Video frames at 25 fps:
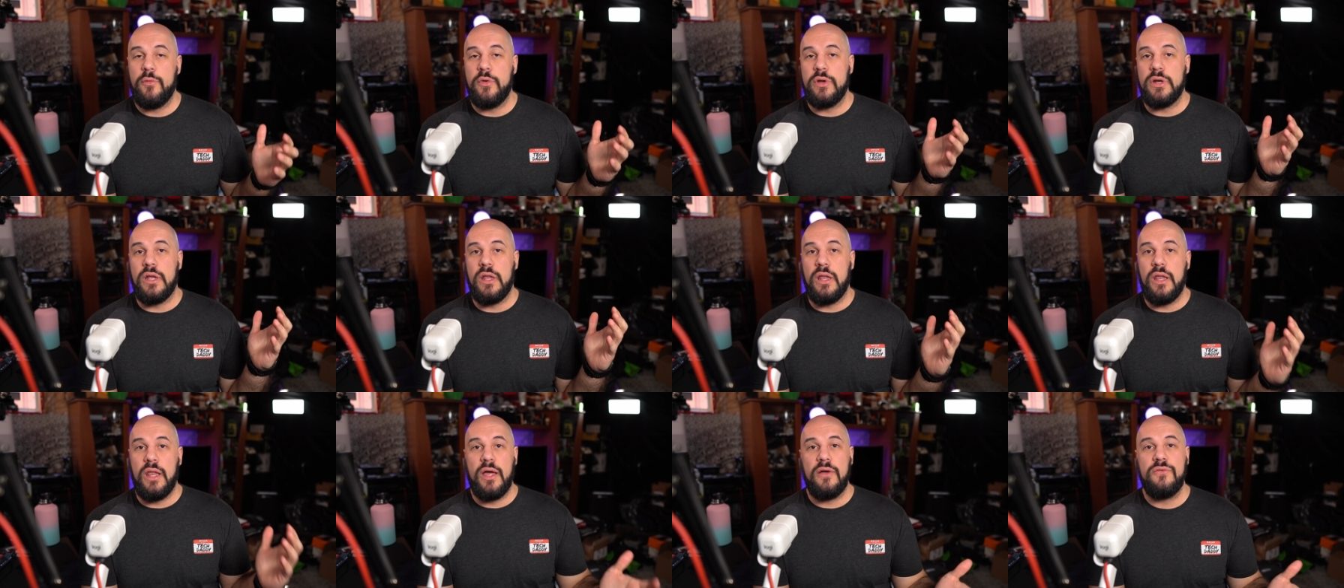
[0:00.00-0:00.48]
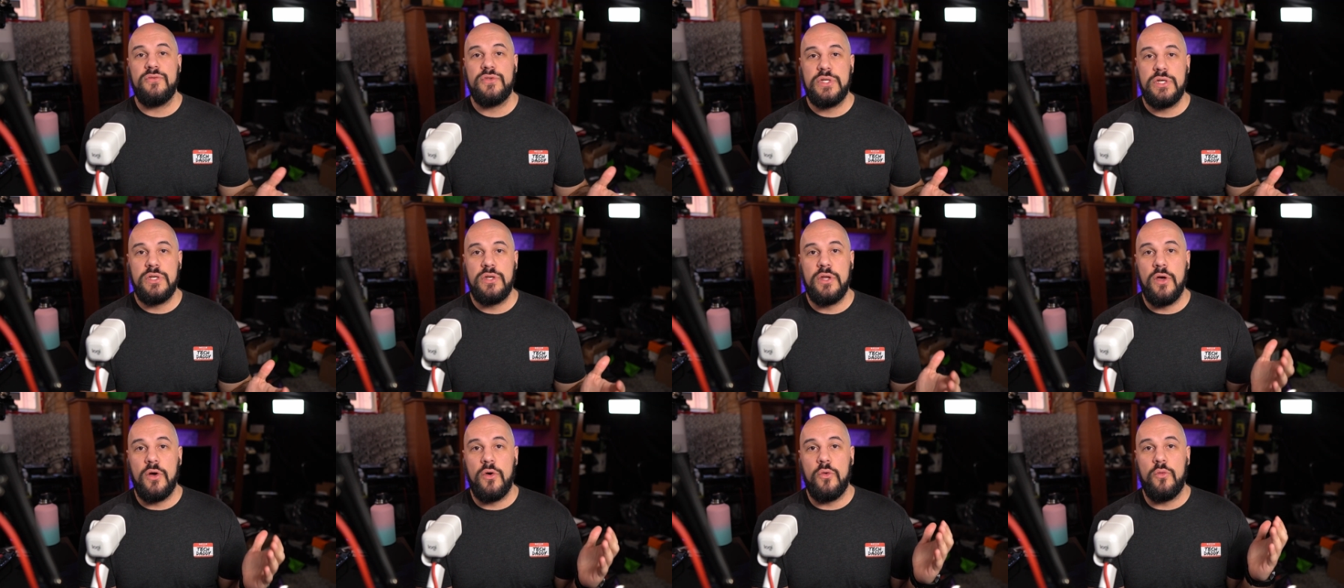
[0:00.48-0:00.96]
would love to
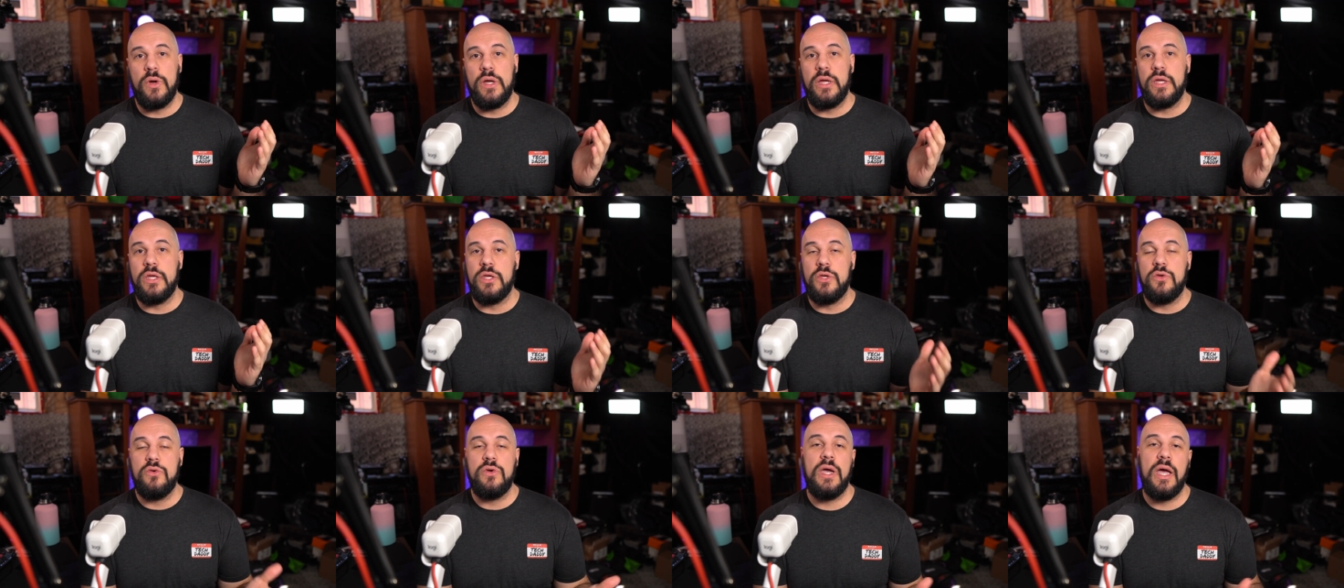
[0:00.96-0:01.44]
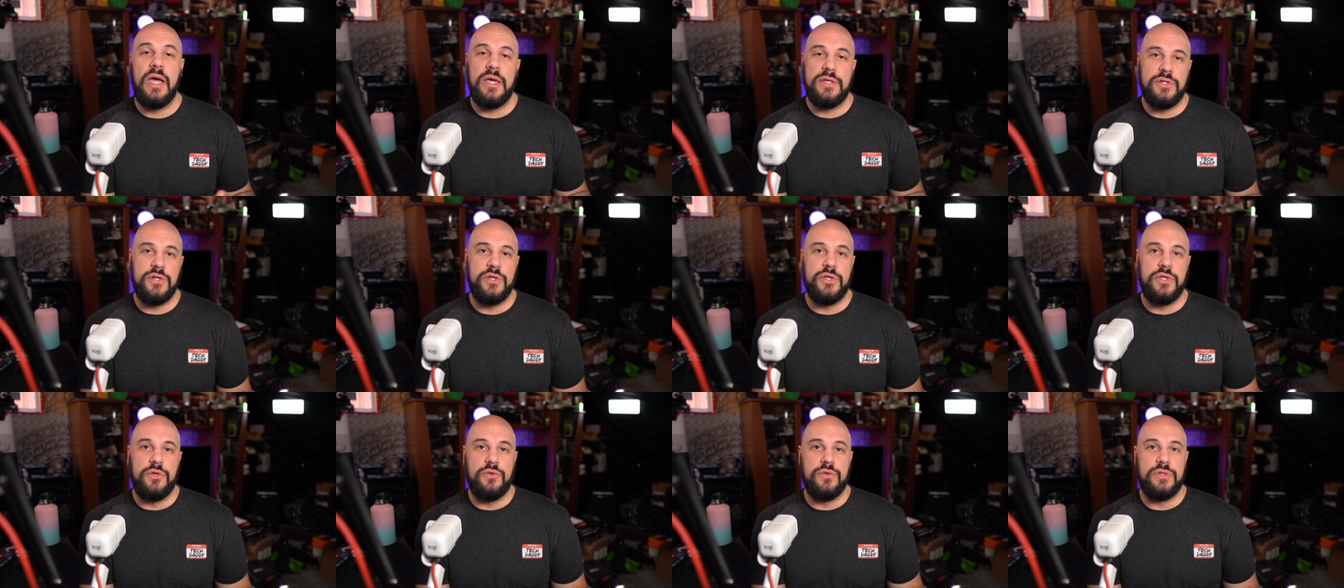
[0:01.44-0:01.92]
know what you guys
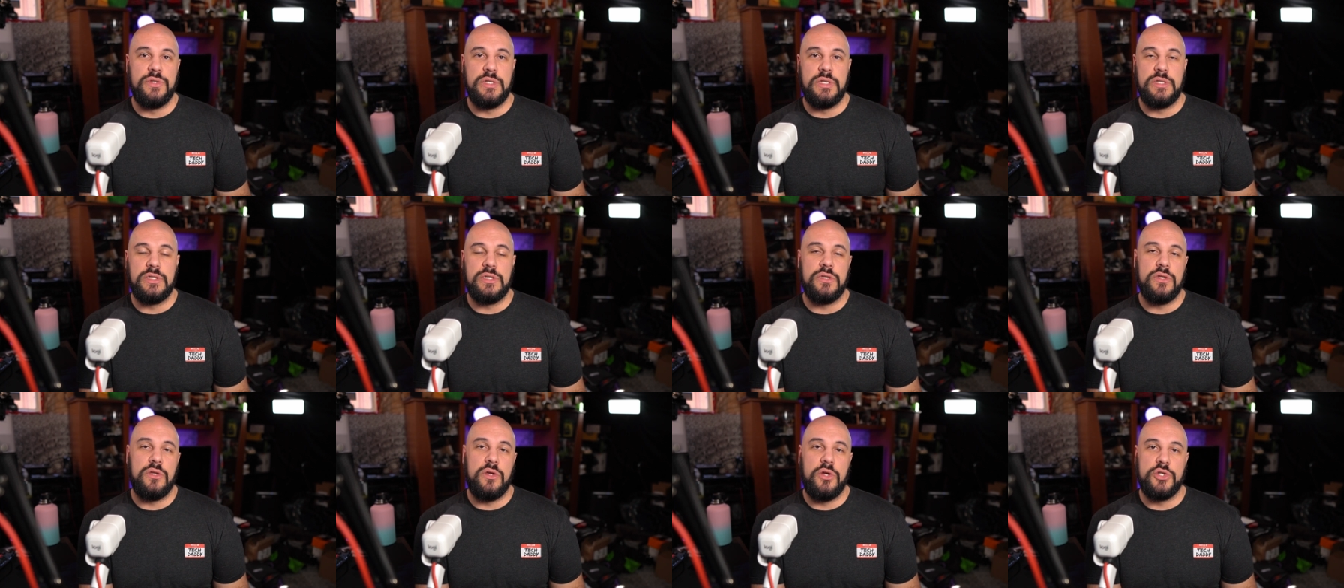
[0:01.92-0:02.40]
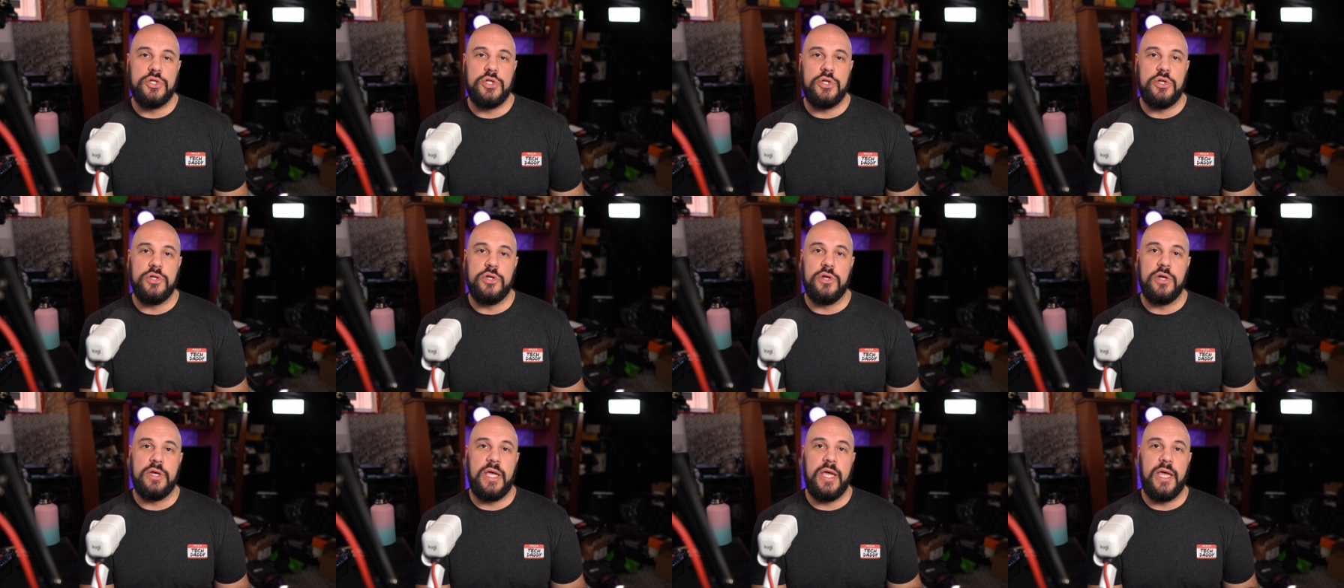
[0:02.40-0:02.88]
are using to launch all
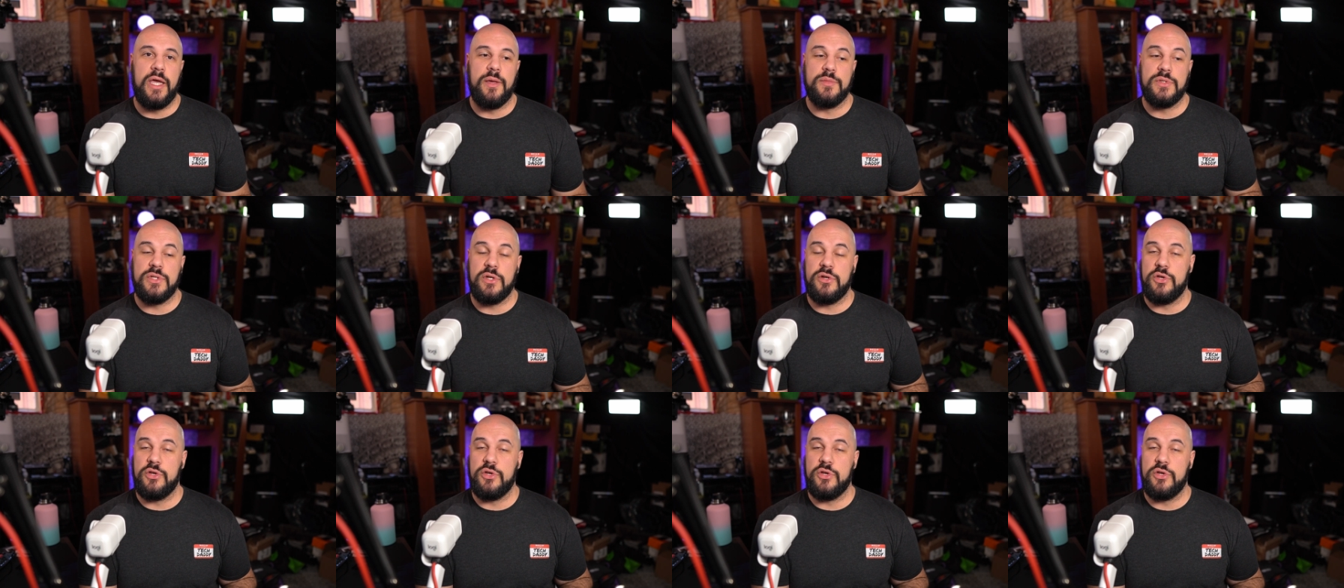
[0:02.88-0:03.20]
your games.